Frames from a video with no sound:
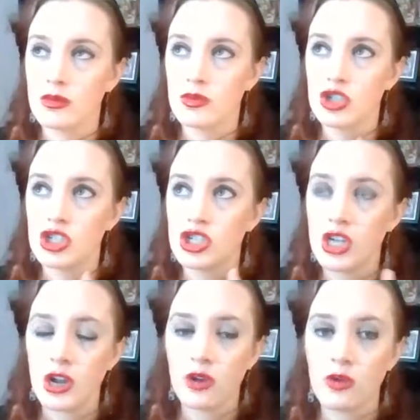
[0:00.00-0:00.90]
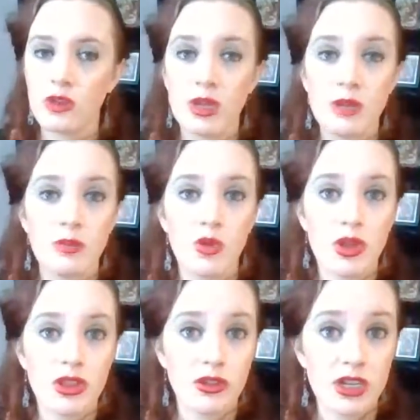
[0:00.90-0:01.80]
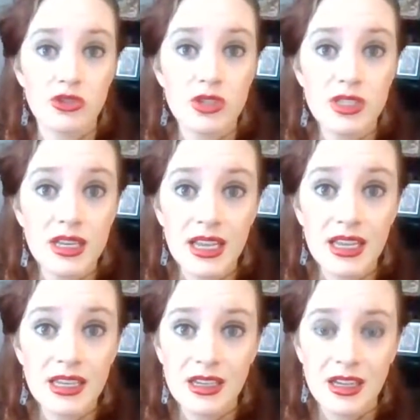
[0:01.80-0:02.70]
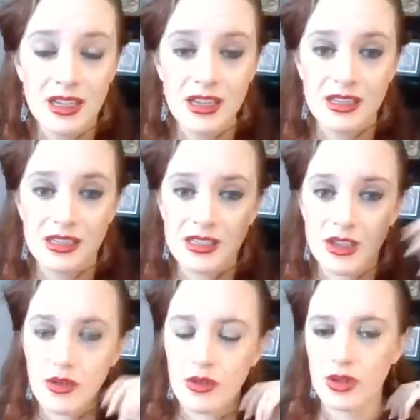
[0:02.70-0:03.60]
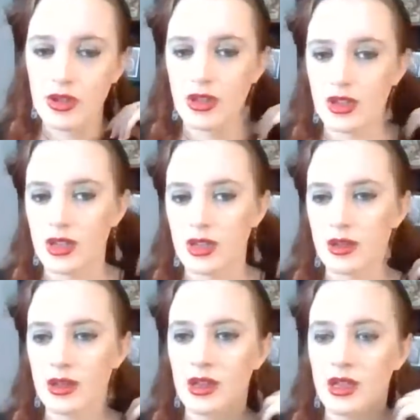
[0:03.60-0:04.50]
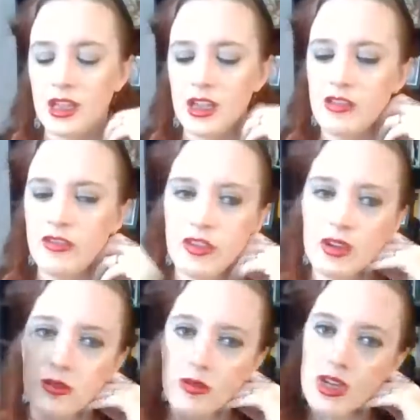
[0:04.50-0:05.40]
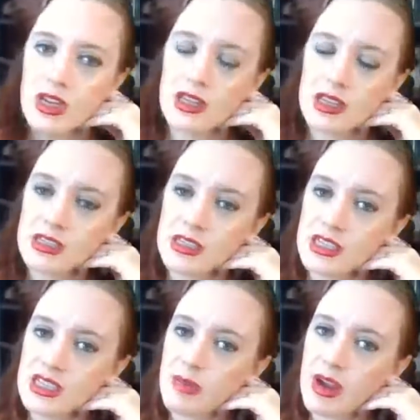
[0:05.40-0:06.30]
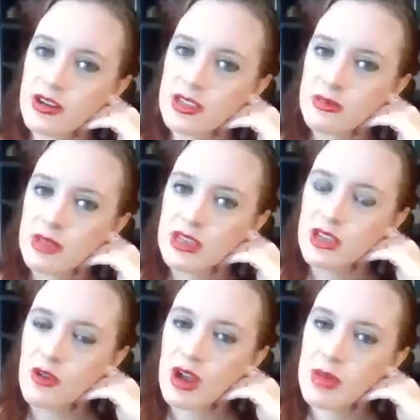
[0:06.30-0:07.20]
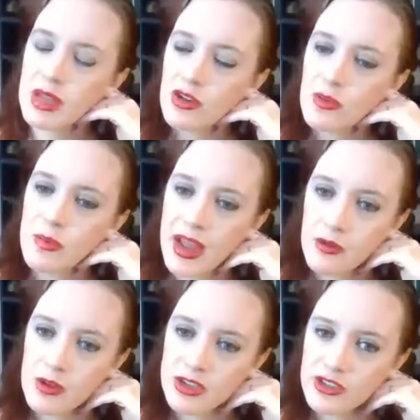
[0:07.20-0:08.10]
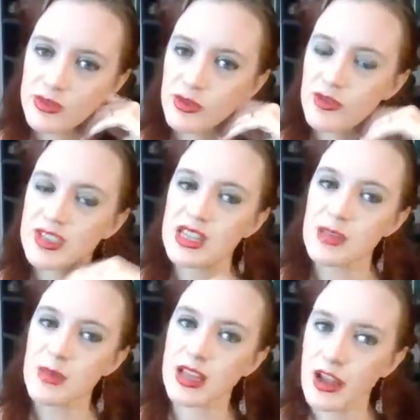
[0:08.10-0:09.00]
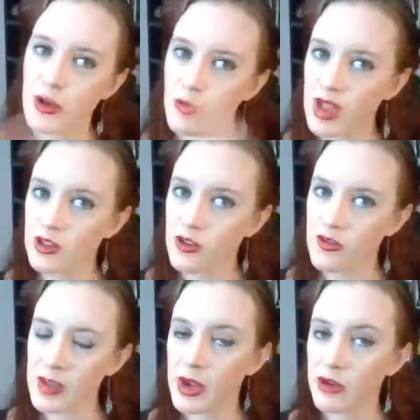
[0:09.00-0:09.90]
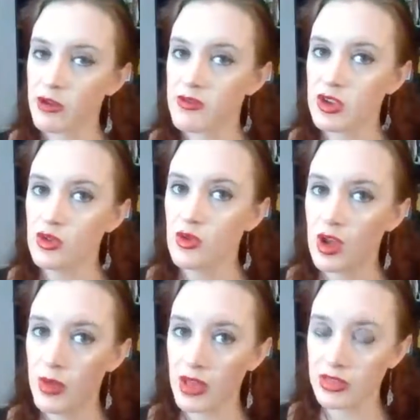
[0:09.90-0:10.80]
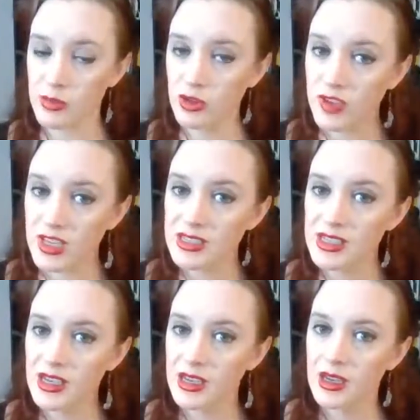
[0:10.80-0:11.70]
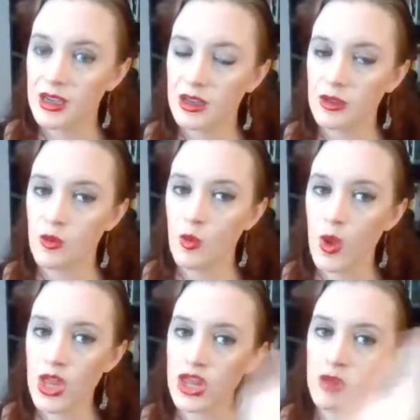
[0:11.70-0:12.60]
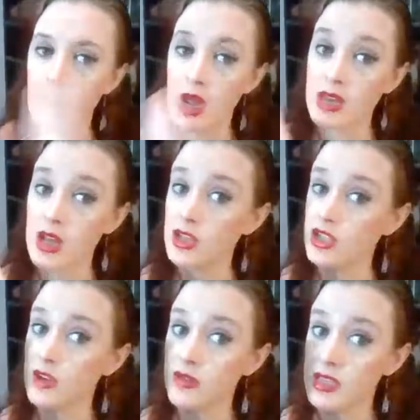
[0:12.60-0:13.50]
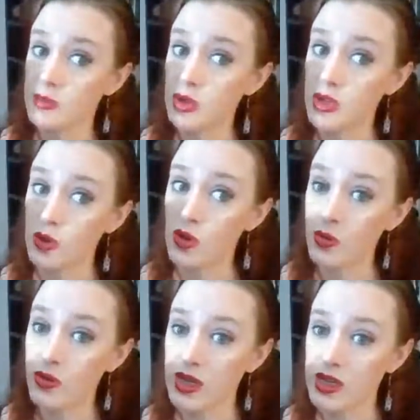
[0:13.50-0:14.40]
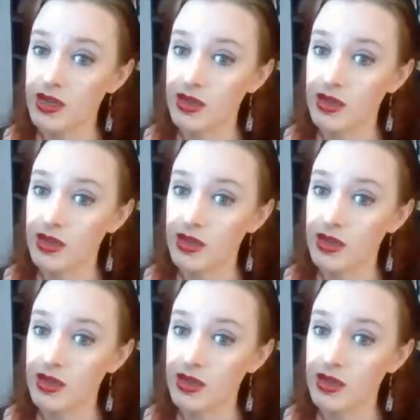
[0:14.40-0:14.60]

share with people what they're interested in. So if reading this inspires something new, I might go back and watch those movies and then make like a regular vampire review about the movies with my knowledge of this book incorporated.